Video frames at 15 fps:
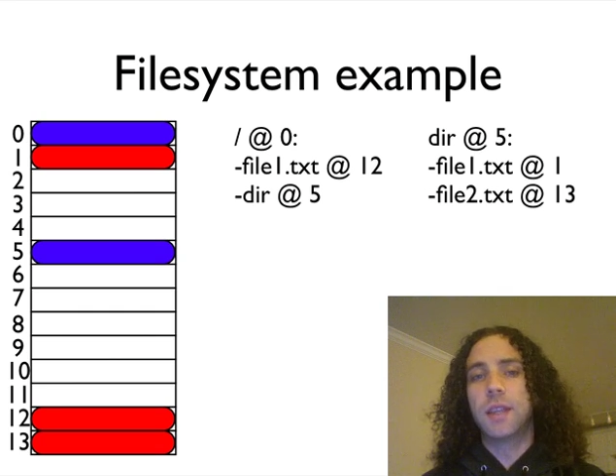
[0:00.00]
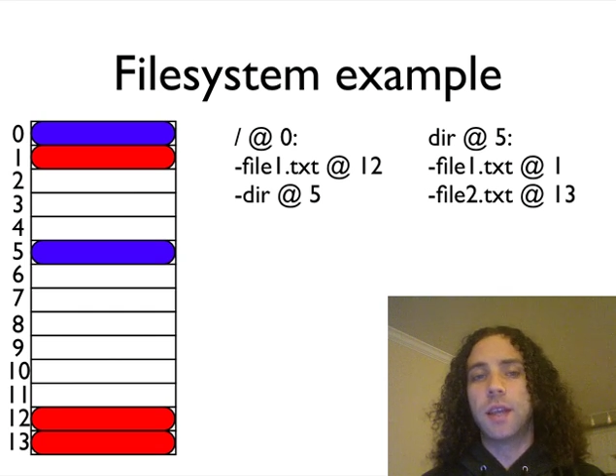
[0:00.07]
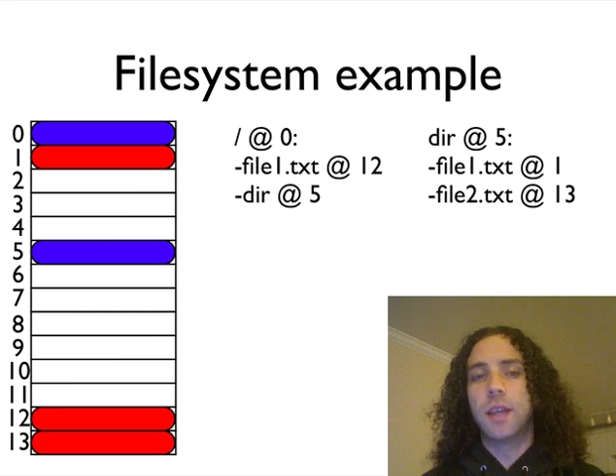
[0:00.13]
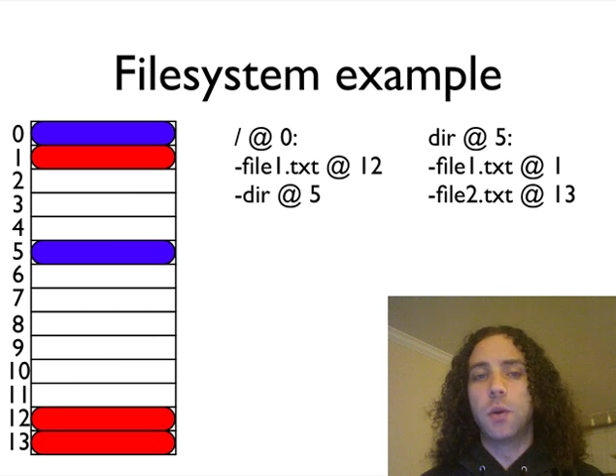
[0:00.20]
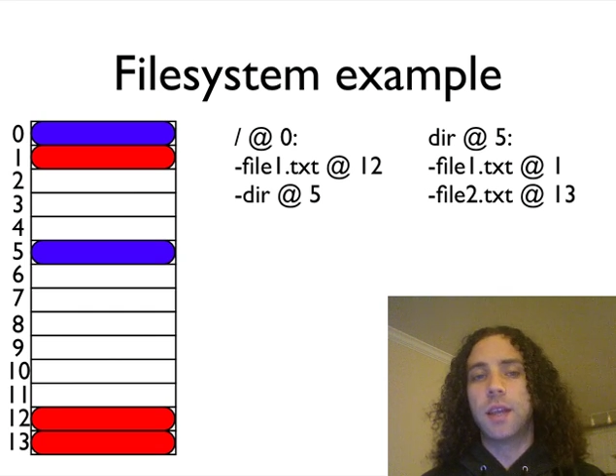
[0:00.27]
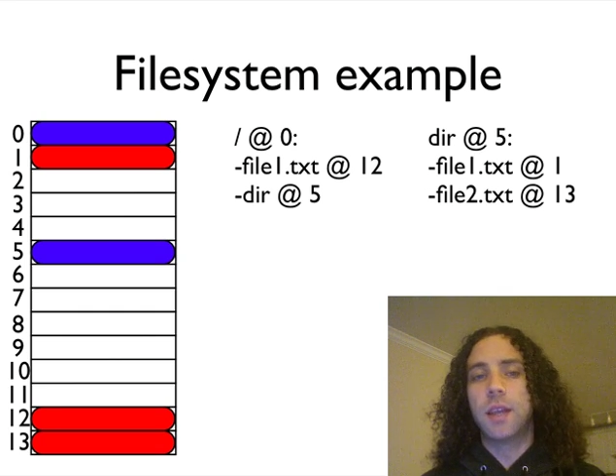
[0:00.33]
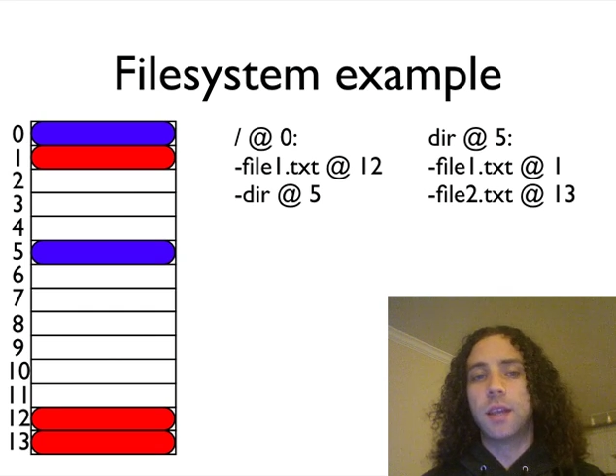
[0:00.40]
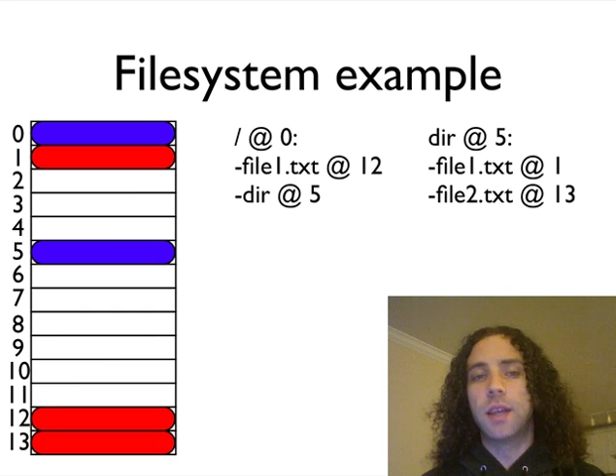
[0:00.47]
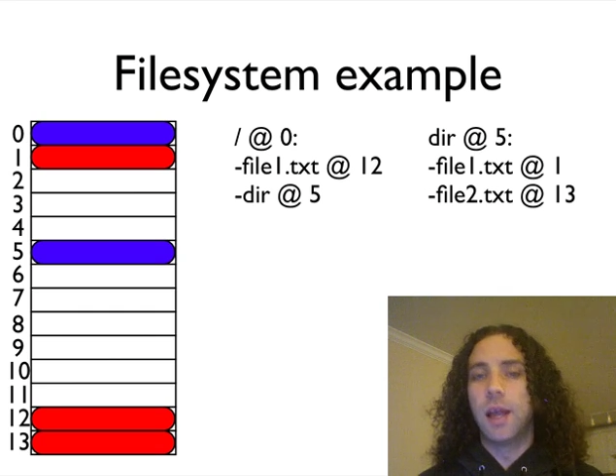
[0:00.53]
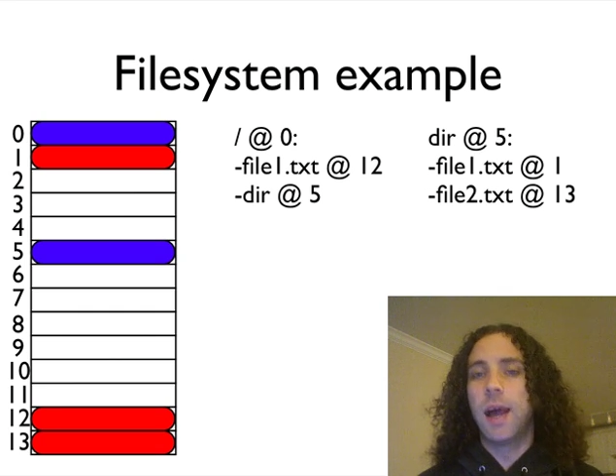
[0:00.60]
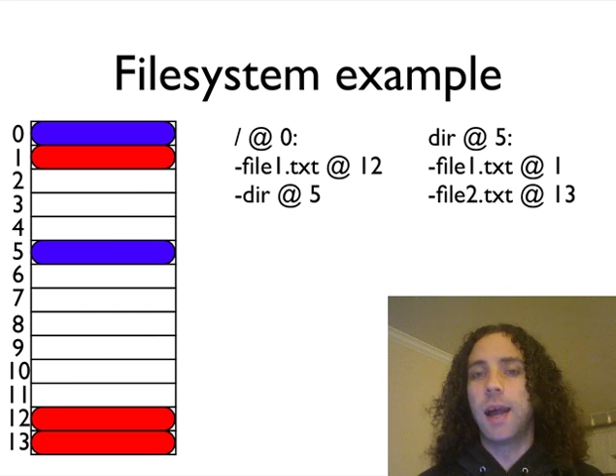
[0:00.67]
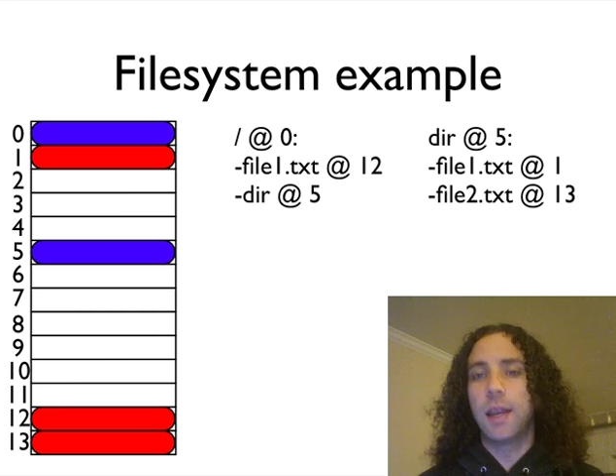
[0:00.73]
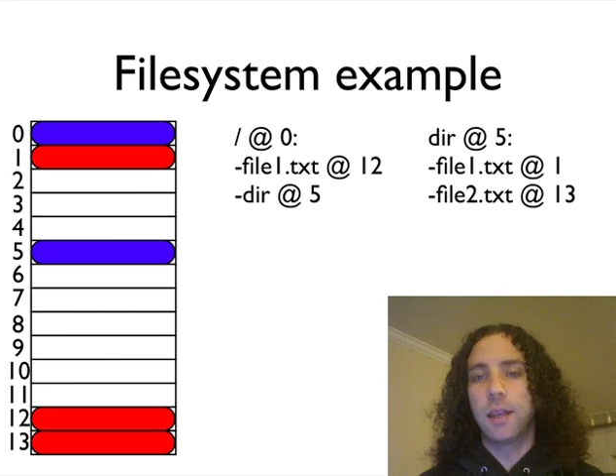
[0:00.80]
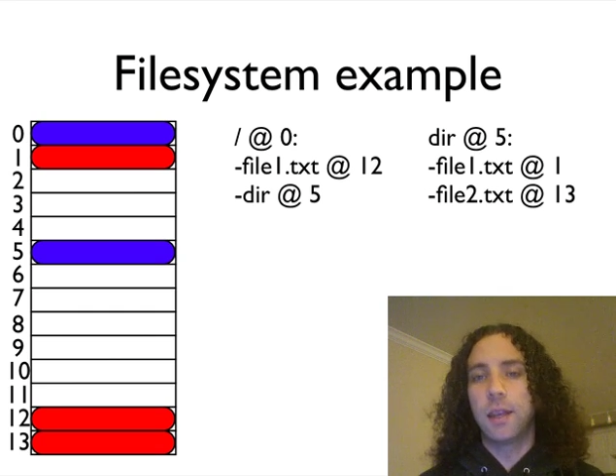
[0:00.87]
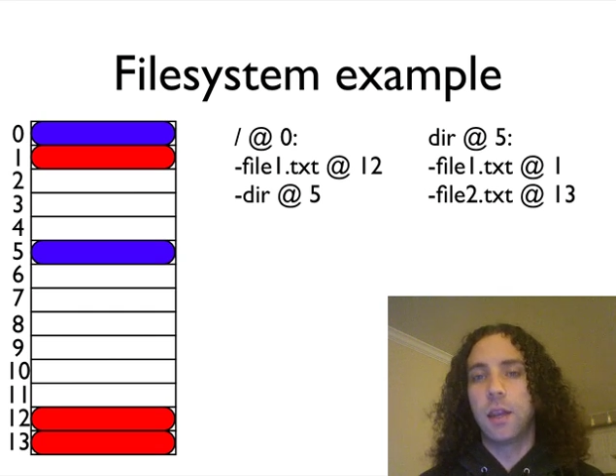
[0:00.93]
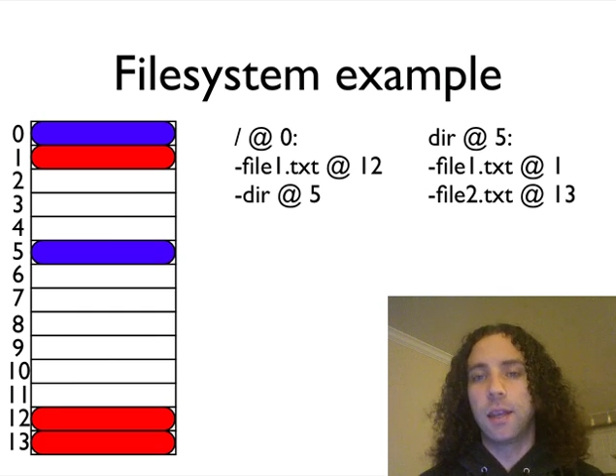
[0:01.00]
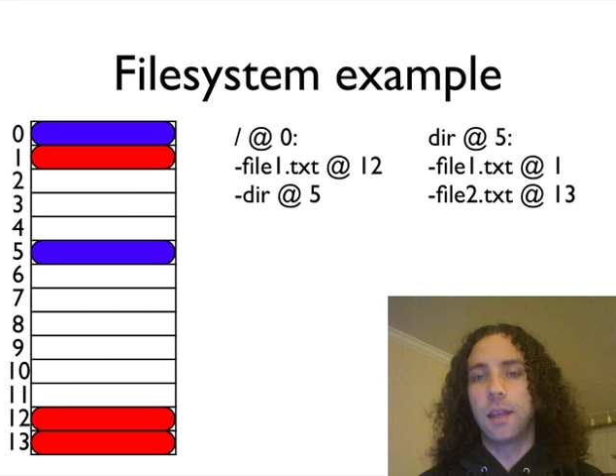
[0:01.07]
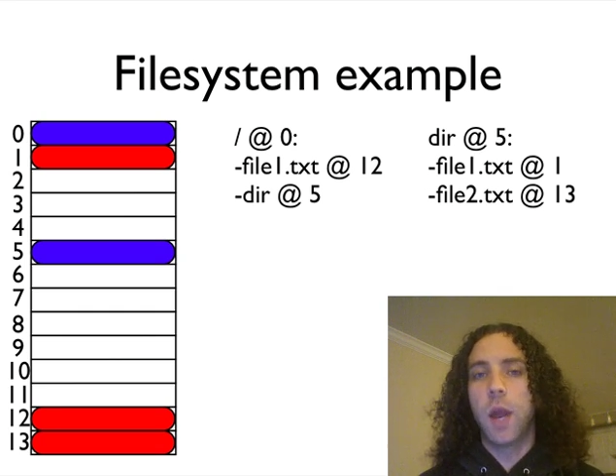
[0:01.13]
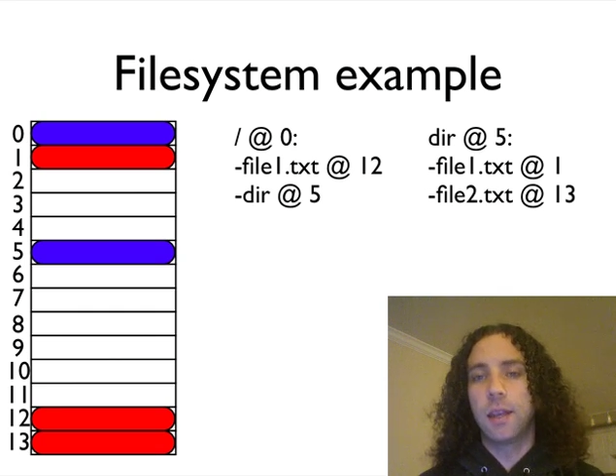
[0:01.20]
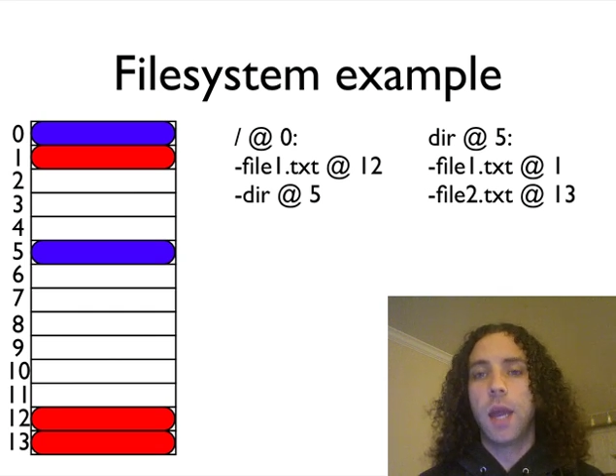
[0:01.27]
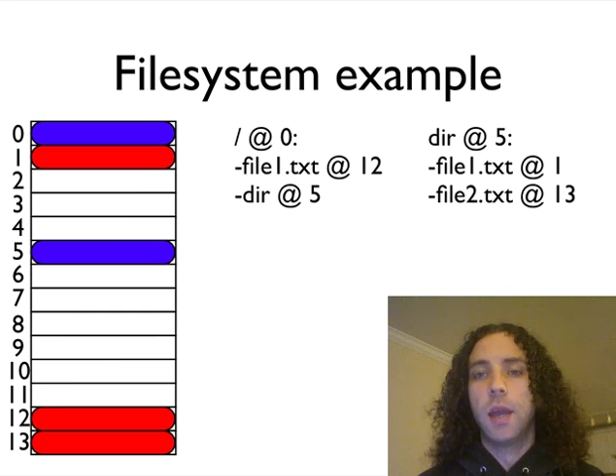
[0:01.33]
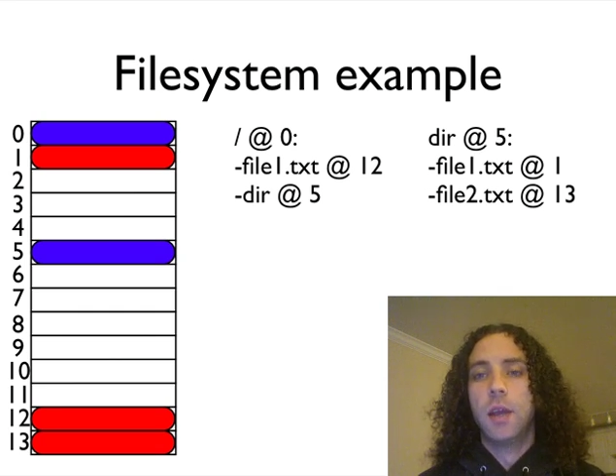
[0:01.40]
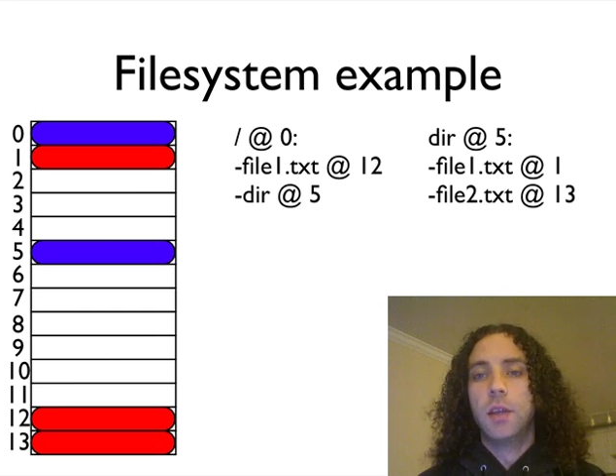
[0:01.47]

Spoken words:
they don't collide in any way.